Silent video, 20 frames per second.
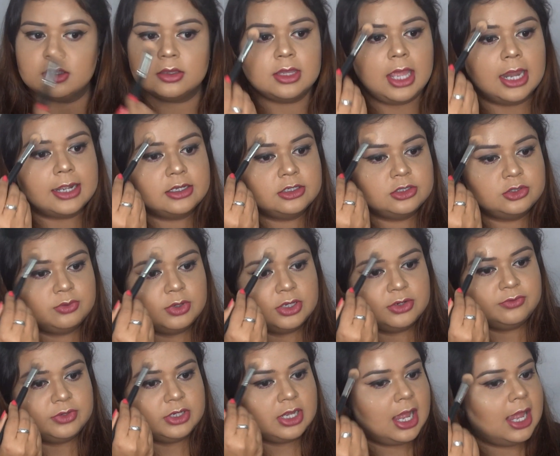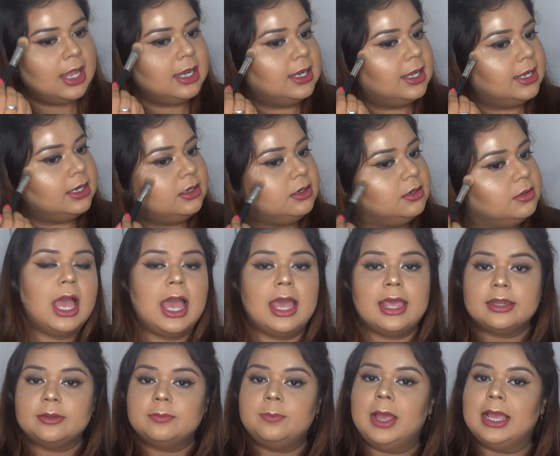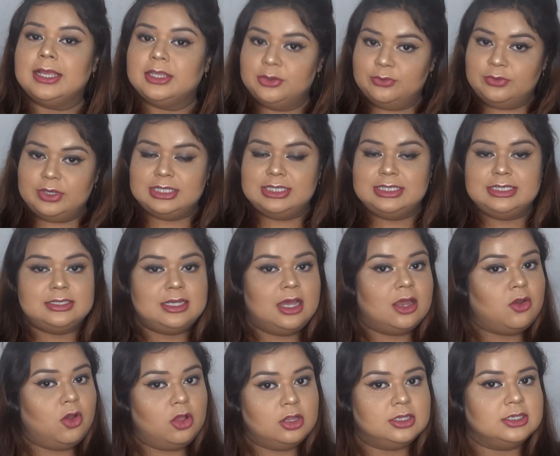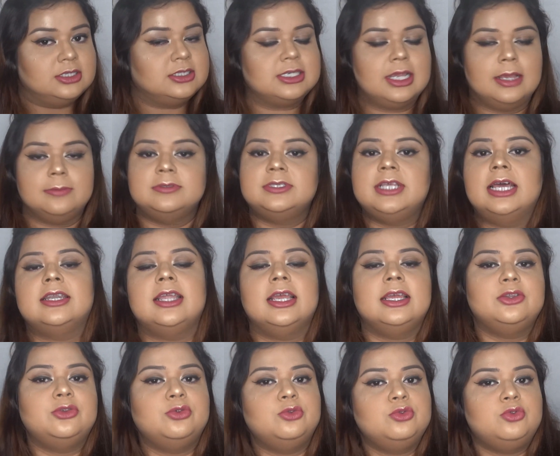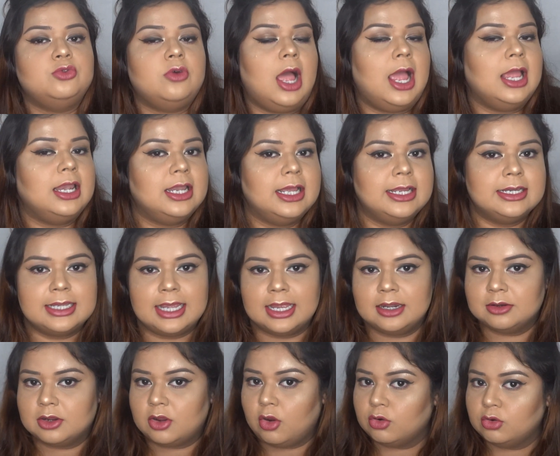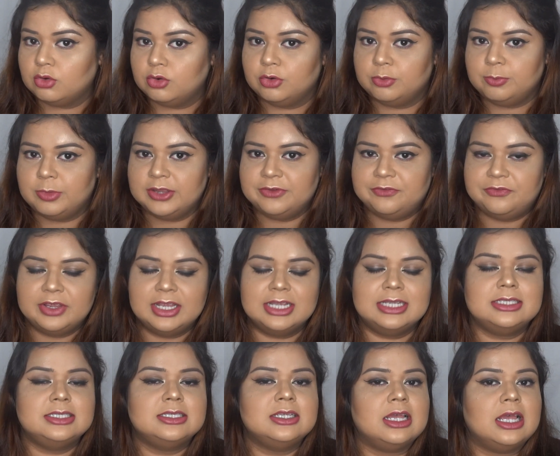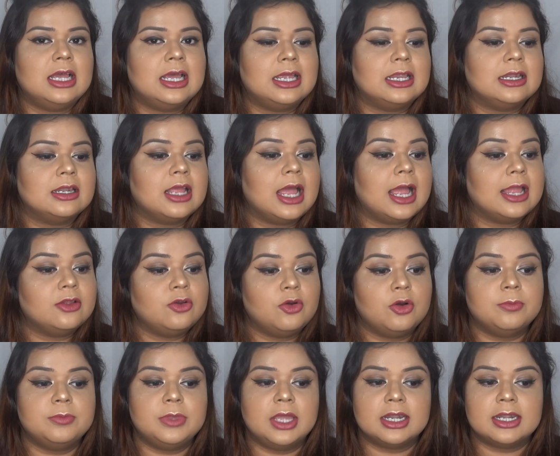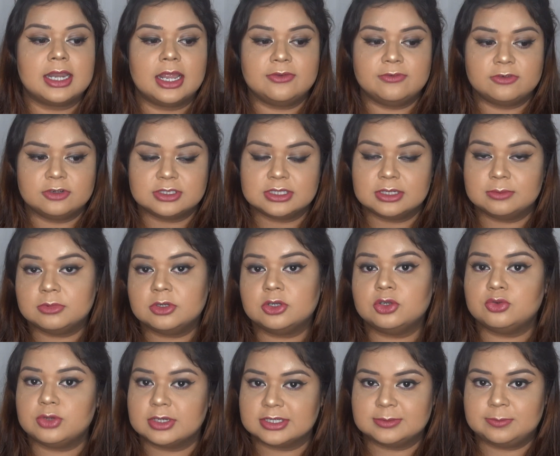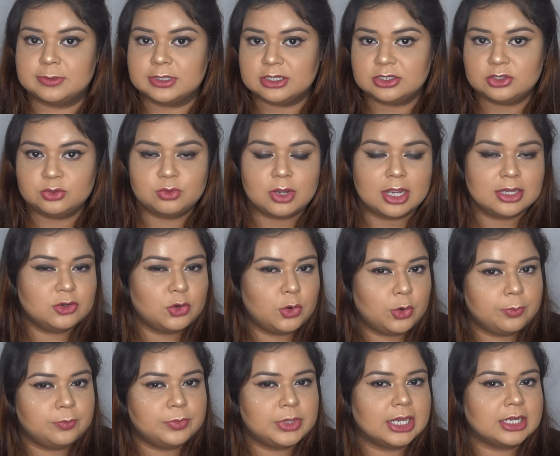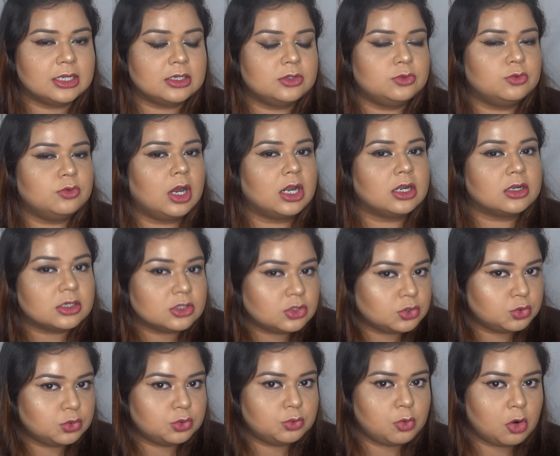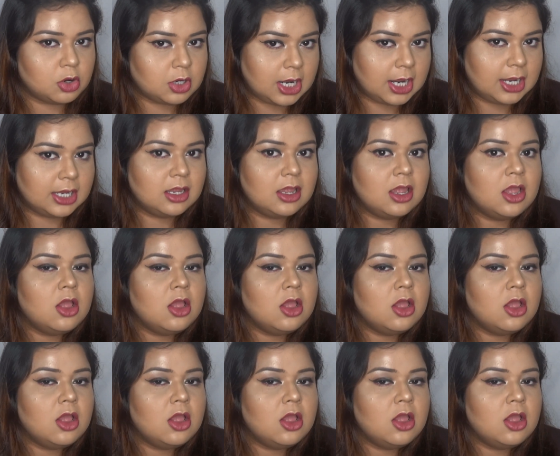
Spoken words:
that is where we highlight. And by the way, these are all the steps that I do to highlight and contour my face, and I hope that I was able to explain you. I hope that you understood what I